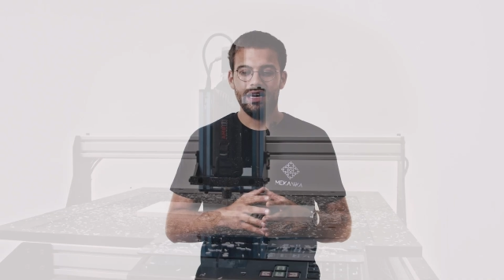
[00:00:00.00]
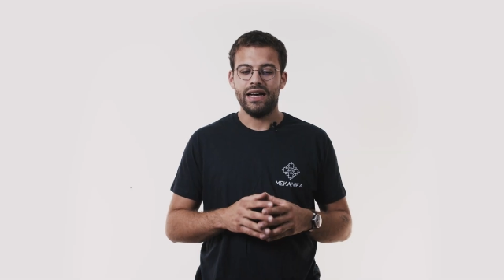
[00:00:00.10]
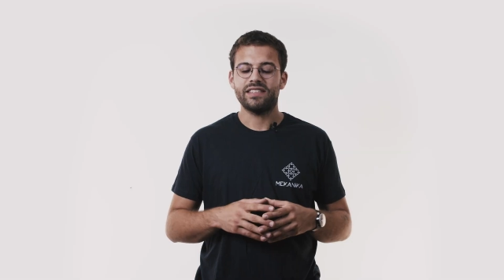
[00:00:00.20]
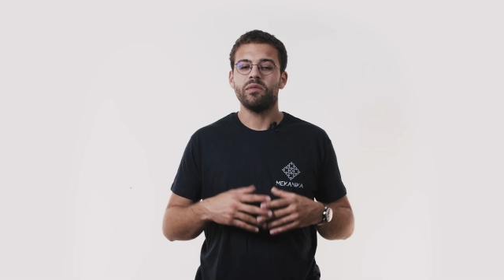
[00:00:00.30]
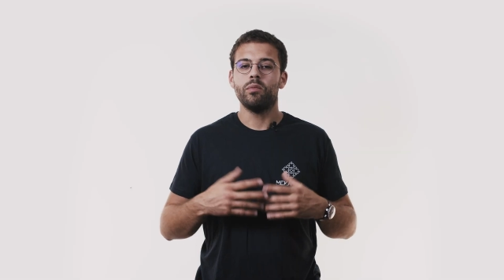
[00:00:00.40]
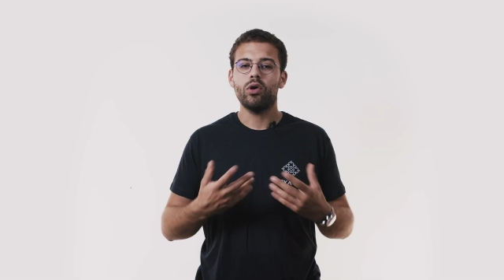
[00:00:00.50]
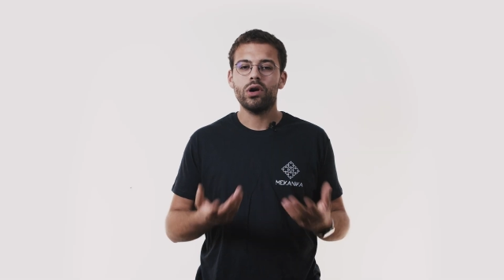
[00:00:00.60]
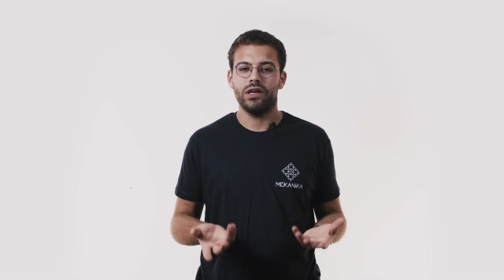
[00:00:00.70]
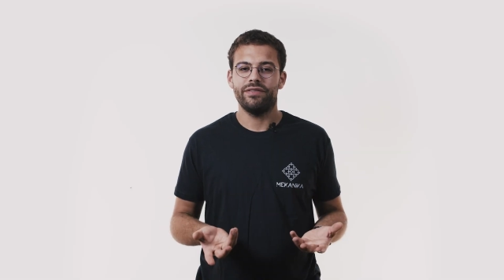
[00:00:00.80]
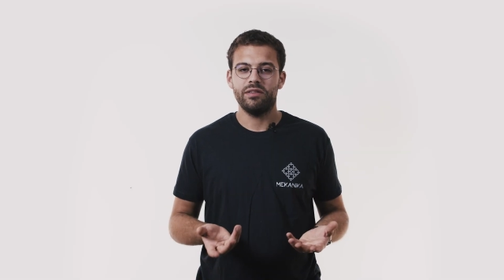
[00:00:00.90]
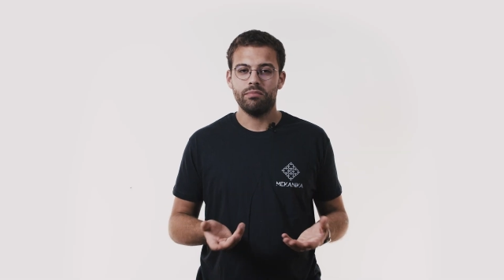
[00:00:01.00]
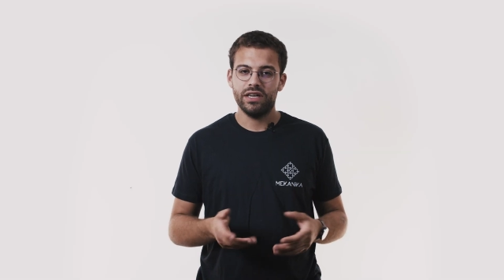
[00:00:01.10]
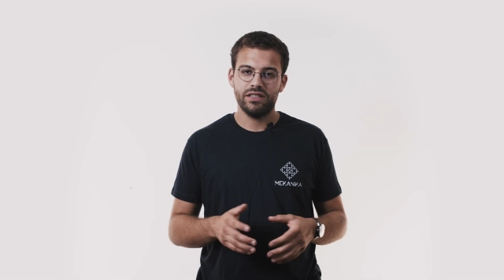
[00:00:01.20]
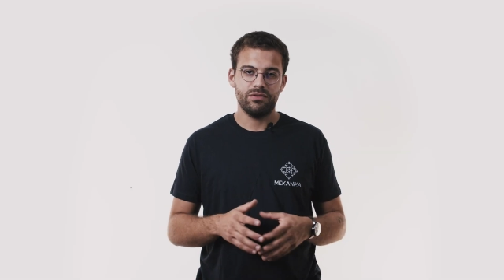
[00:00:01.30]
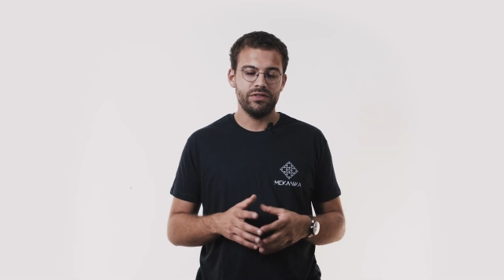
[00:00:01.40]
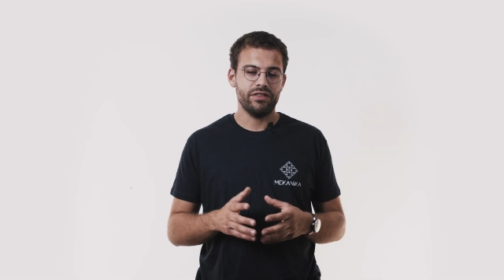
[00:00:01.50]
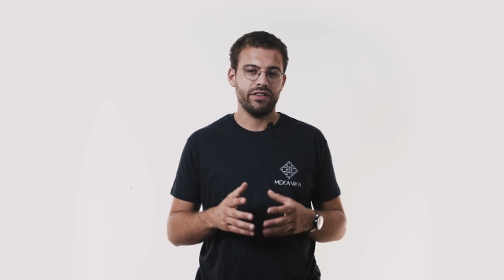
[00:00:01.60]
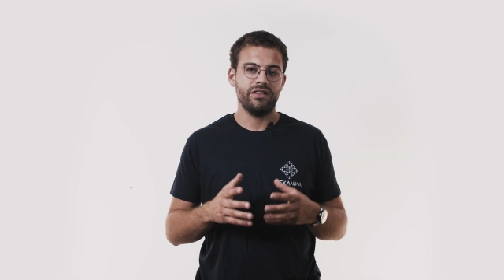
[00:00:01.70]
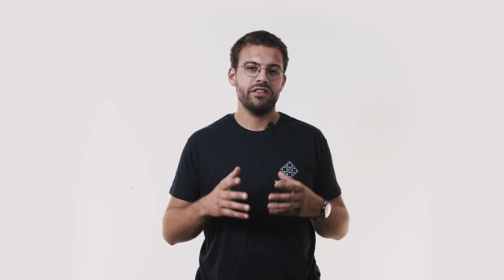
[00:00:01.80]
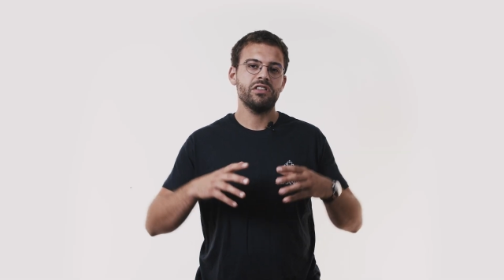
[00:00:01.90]
Asking more out of it might result
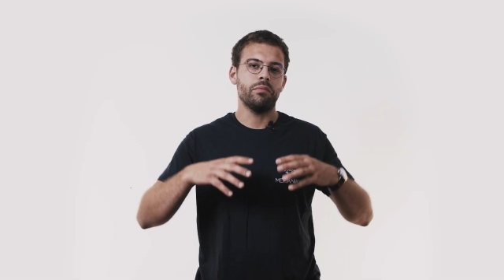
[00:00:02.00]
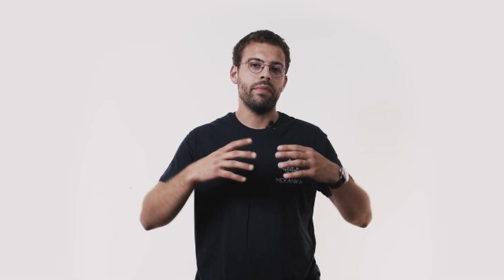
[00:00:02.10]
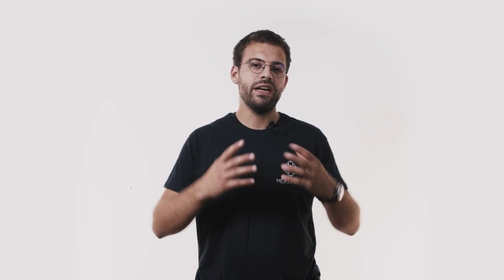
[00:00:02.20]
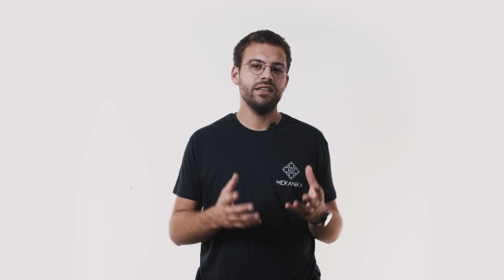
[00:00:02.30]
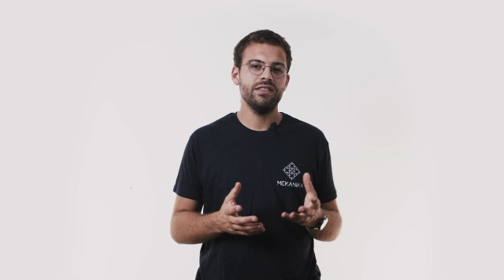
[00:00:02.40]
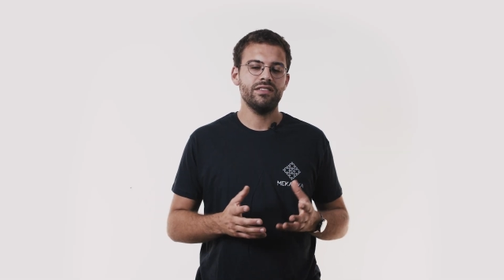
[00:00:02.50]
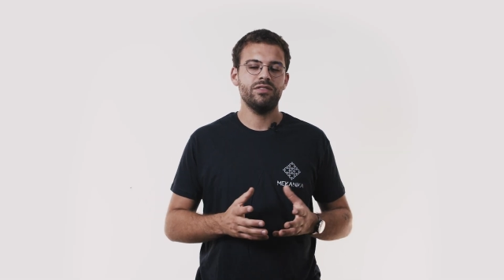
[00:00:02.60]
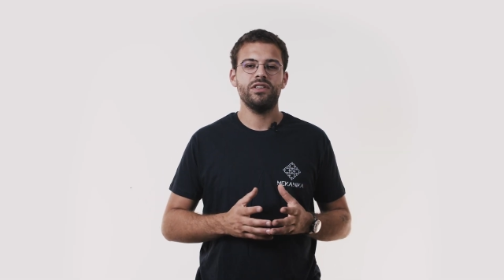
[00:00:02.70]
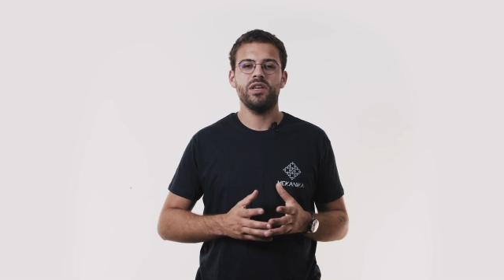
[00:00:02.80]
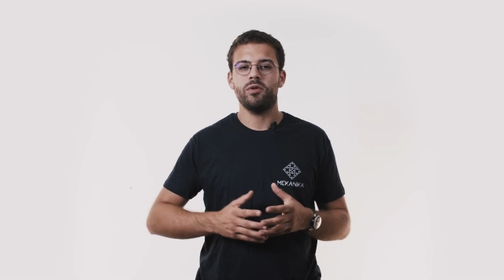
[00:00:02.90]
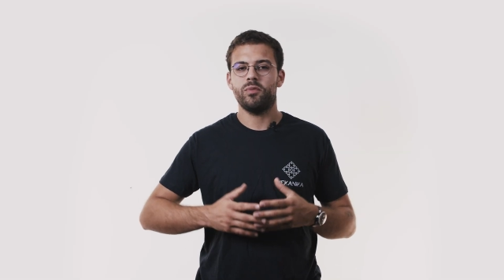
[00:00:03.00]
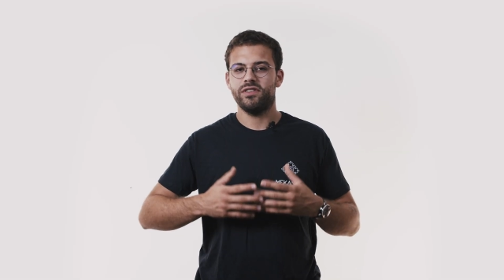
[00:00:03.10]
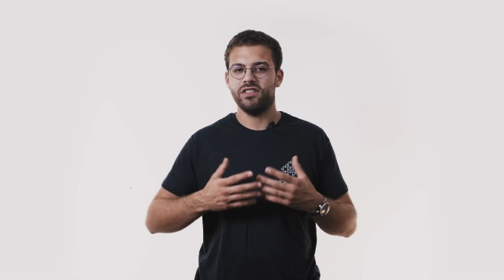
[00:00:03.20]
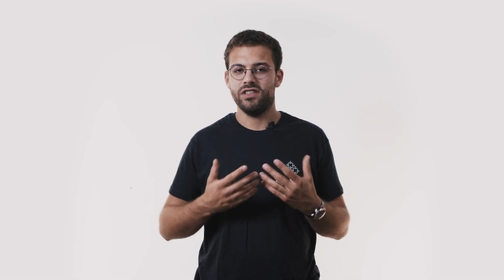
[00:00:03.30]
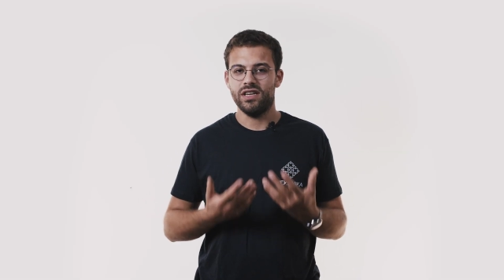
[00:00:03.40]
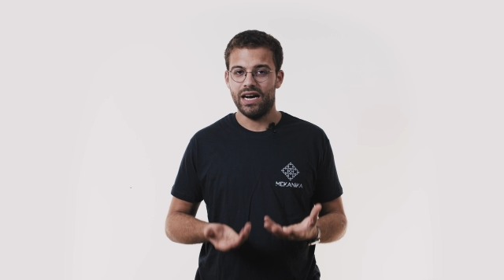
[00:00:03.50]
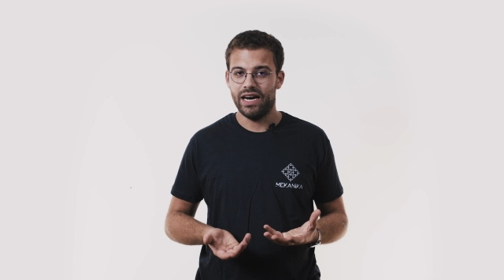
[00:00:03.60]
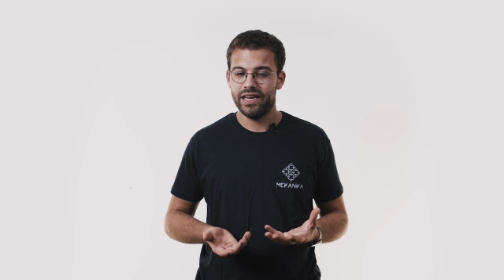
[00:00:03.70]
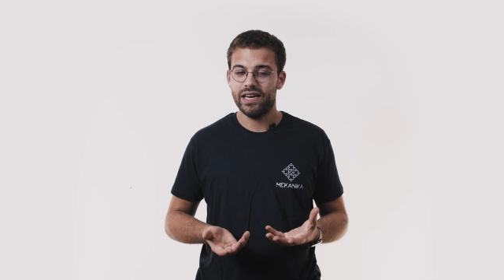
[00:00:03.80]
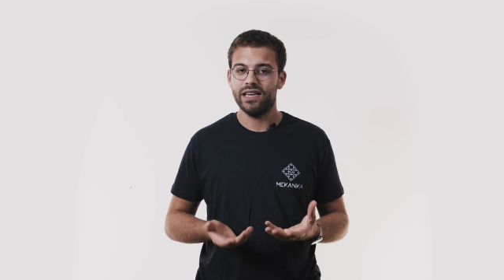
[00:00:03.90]
in additional maintenance to keep your precision high,